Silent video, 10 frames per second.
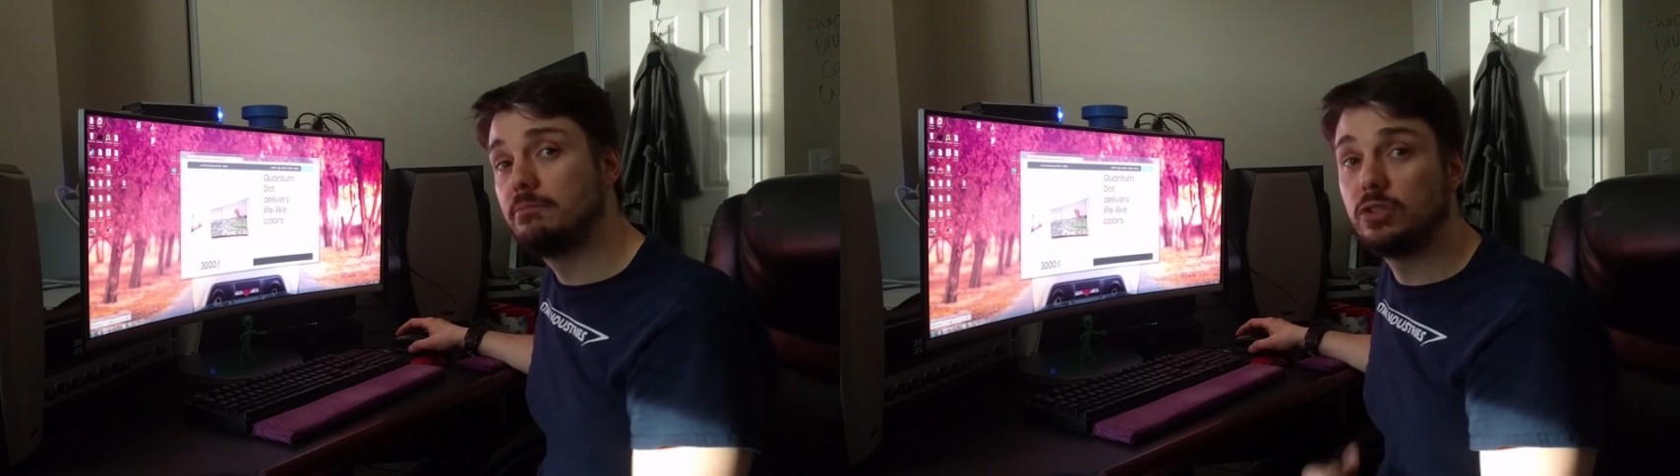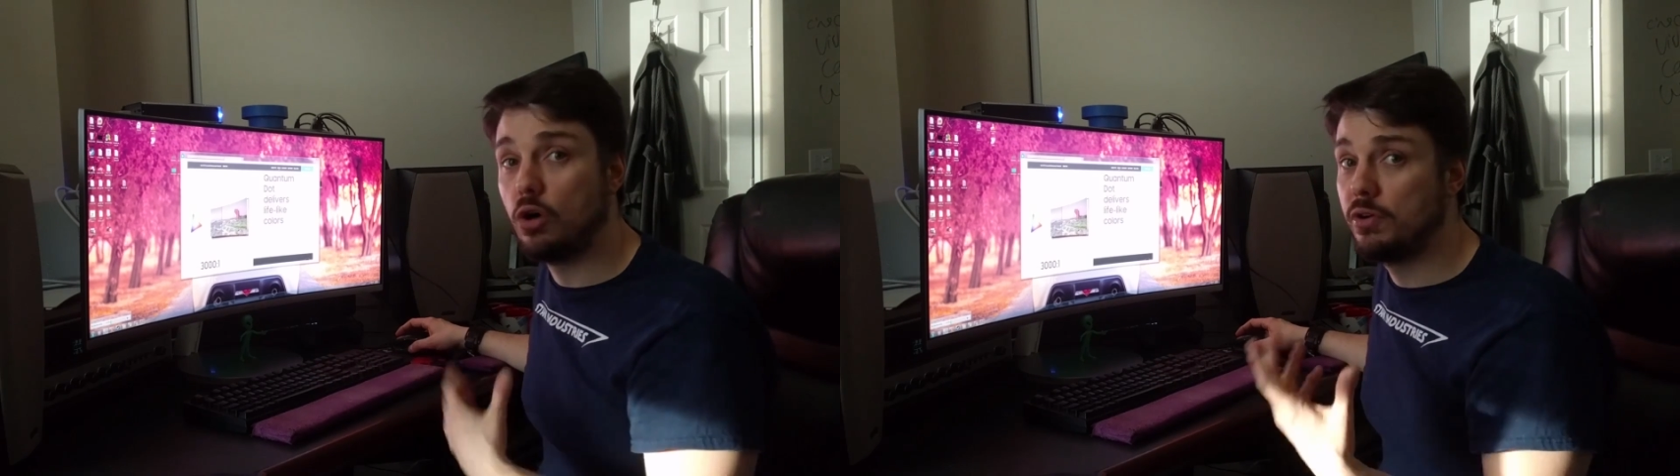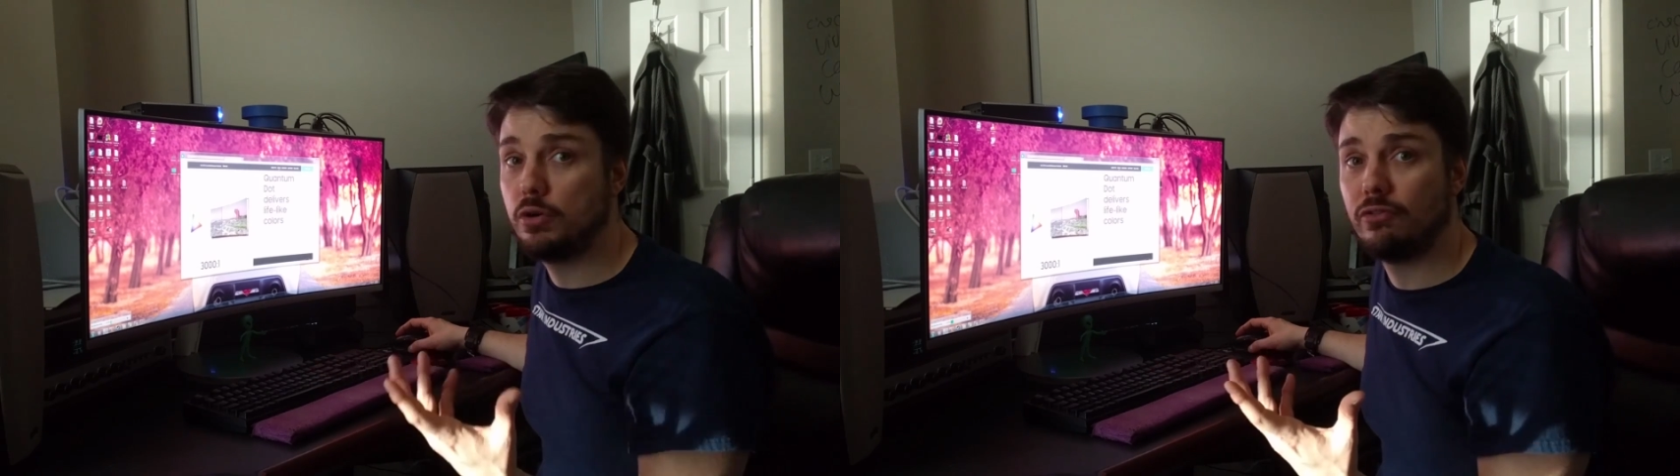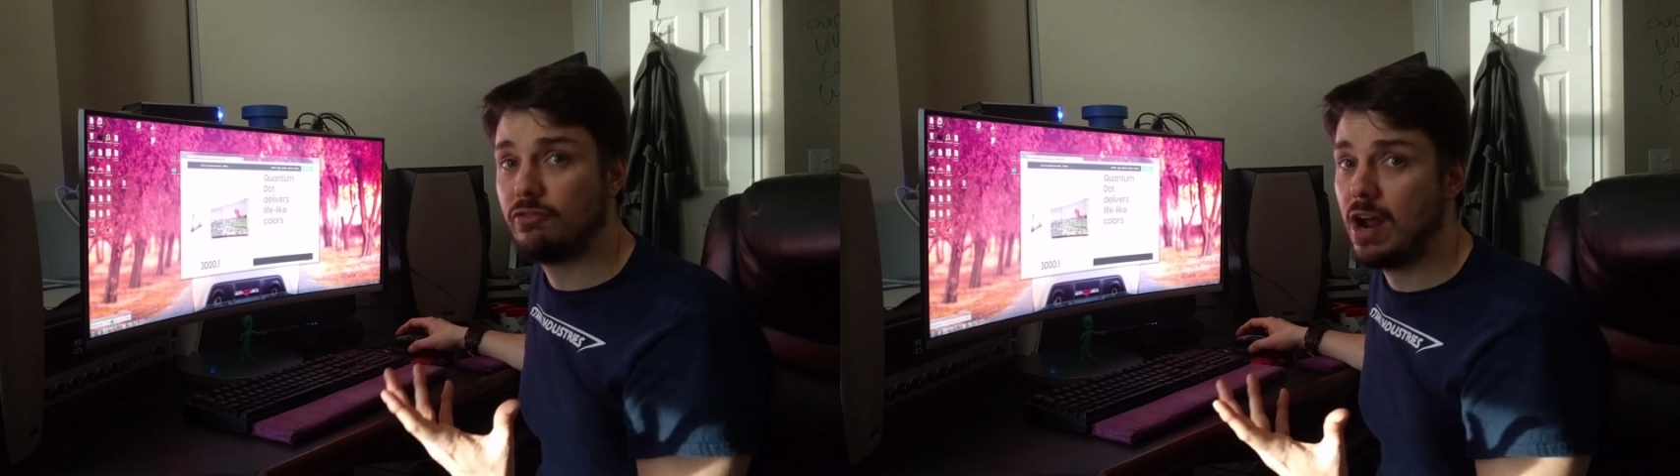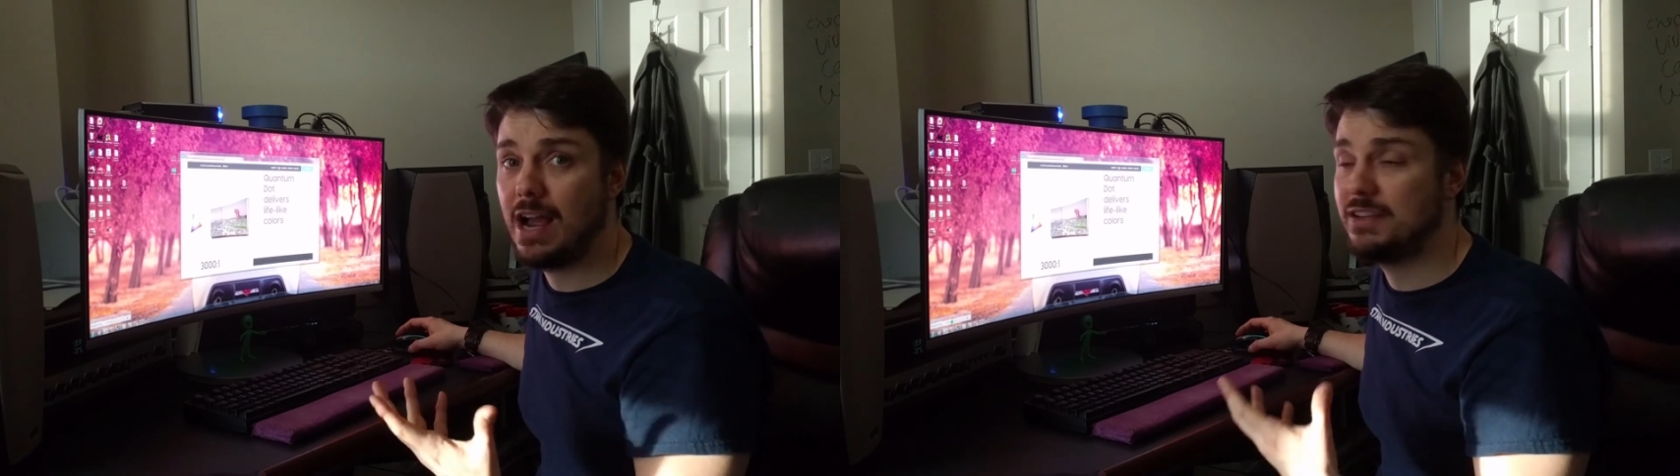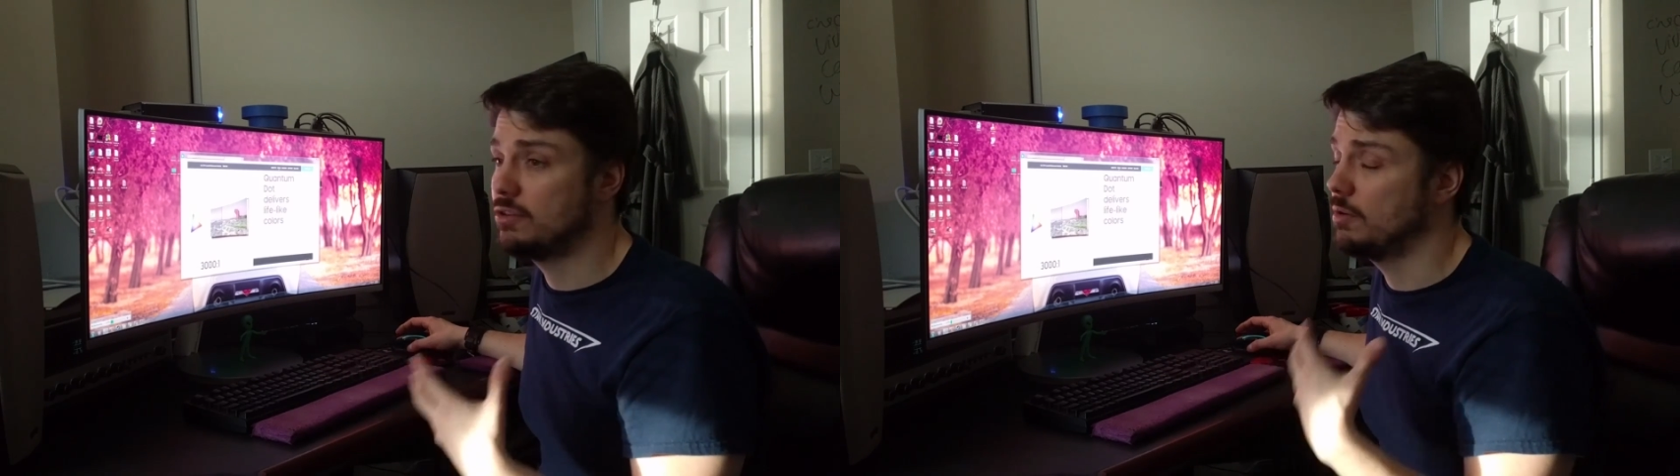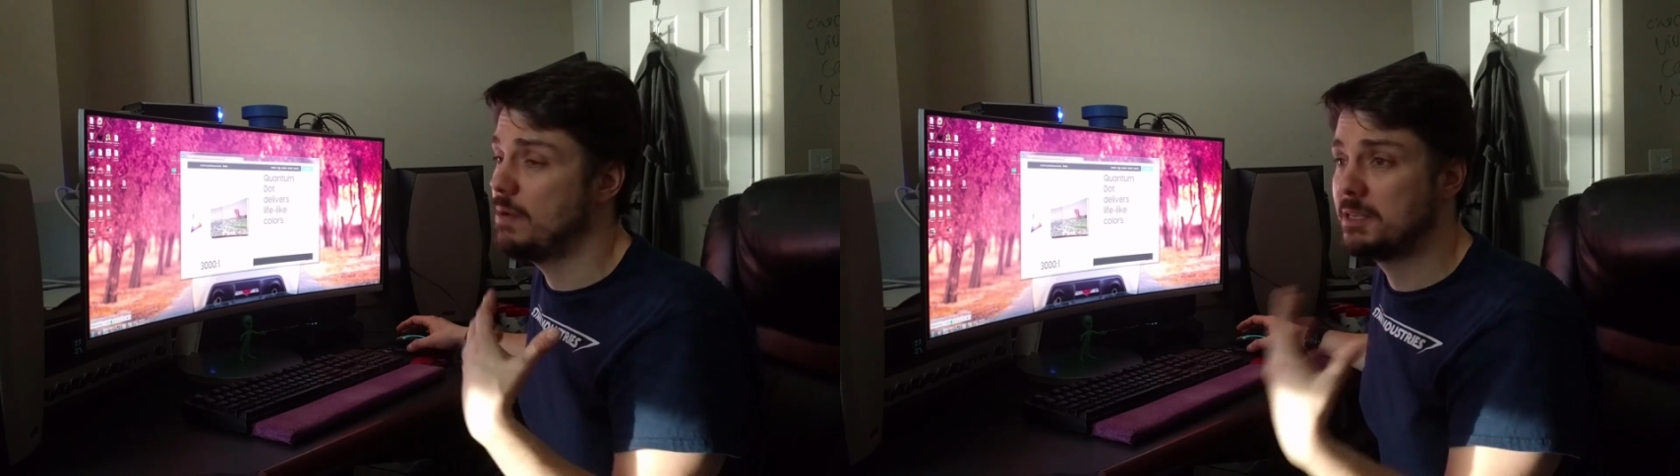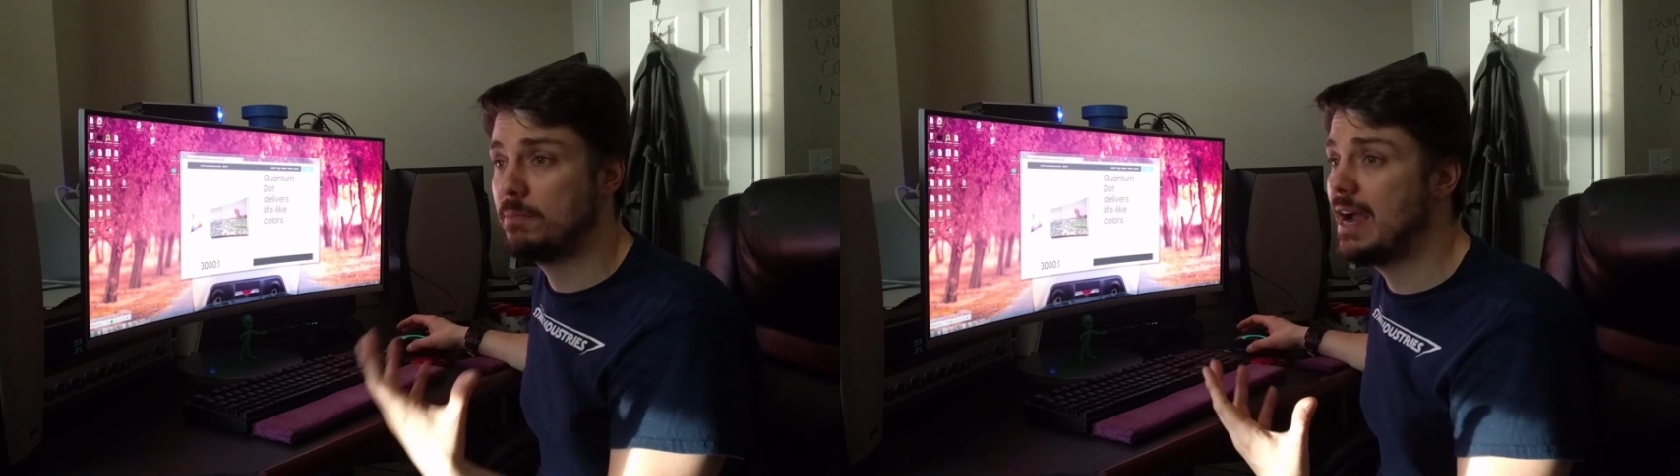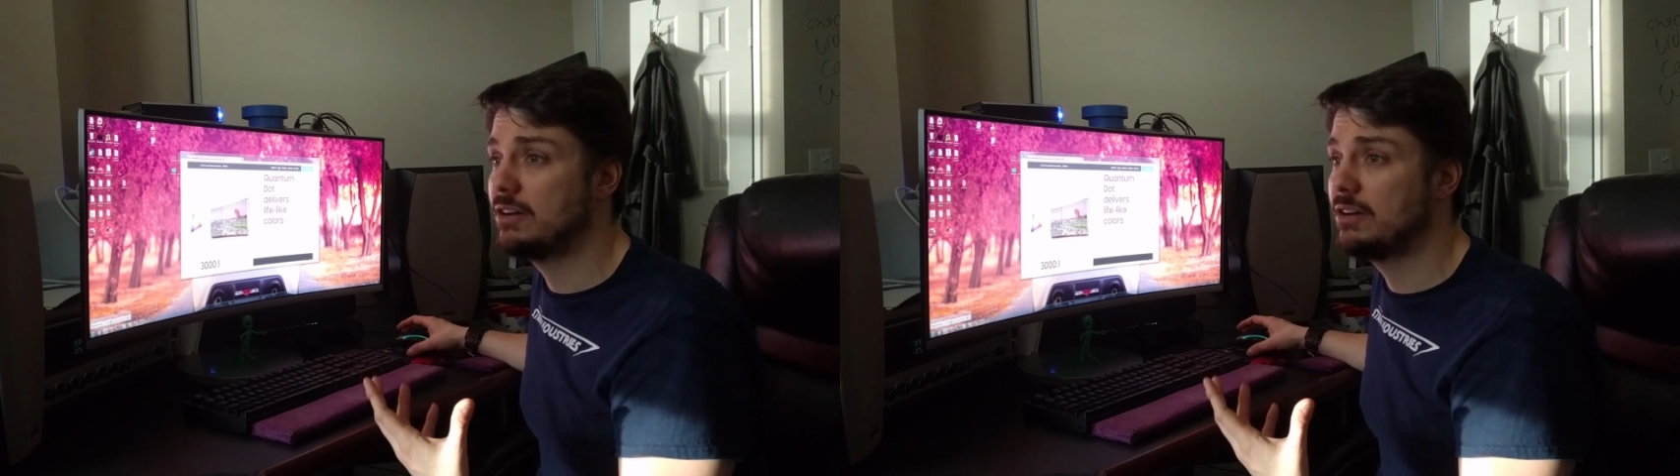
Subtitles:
Go into a Fry's or a Best Buy or